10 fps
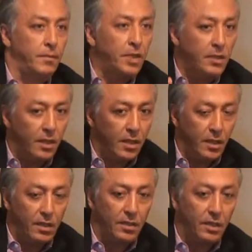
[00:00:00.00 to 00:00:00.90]

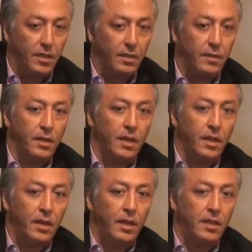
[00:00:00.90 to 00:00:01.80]

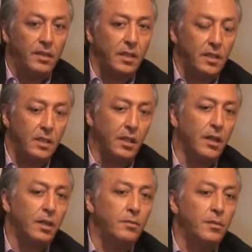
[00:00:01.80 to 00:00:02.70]
It's an
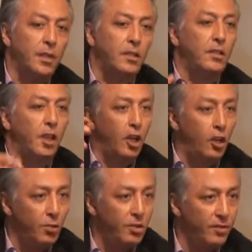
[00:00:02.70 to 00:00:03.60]
Islam that is
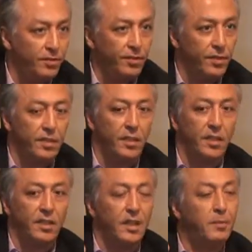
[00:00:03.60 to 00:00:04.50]
inclusive, that
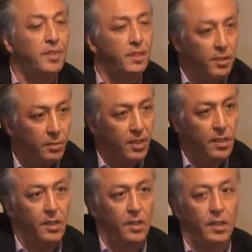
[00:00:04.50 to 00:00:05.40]
accepts
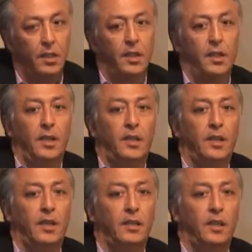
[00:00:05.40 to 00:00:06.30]
everybody,
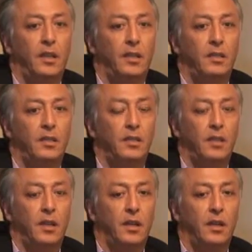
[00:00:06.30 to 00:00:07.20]
that is
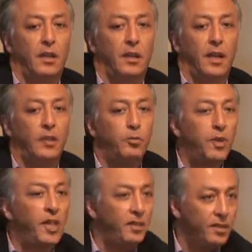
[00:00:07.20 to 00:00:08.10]
at
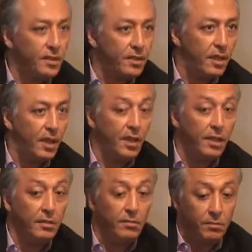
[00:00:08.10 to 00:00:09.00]
peace
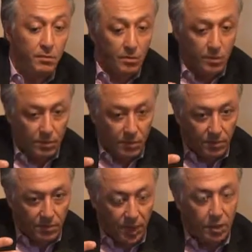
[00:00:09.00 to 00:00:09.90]

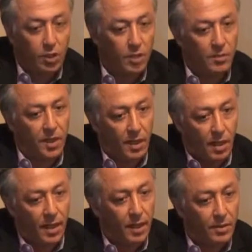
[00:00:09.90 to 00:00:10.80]
and friendship and
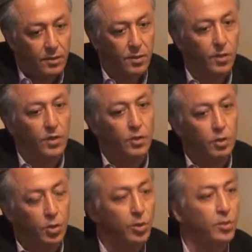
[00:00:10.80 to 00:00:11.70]
alliance with
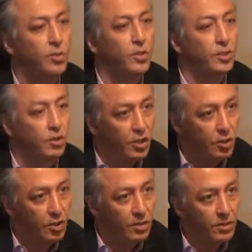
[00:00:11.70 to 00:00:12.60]
Jews, with
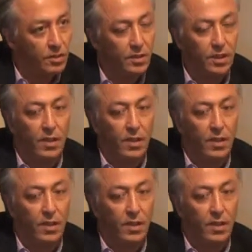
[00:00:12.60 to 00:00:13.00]
Christians.